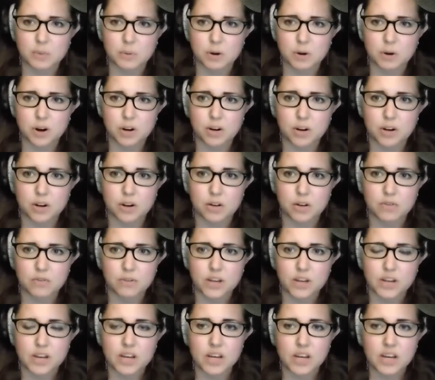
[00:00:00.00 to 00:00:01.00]
a part of
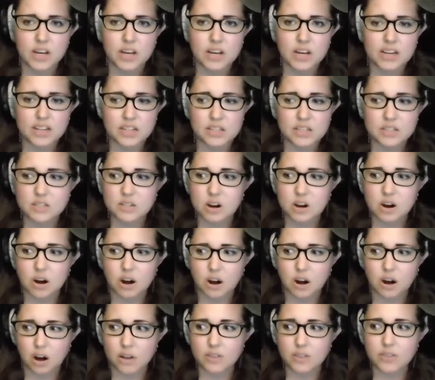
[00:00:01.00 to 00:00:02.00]
is
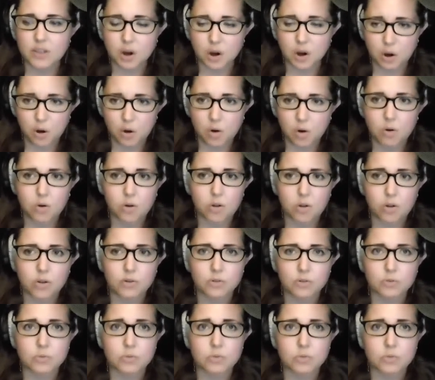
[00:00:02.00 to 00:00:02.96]
on the whole,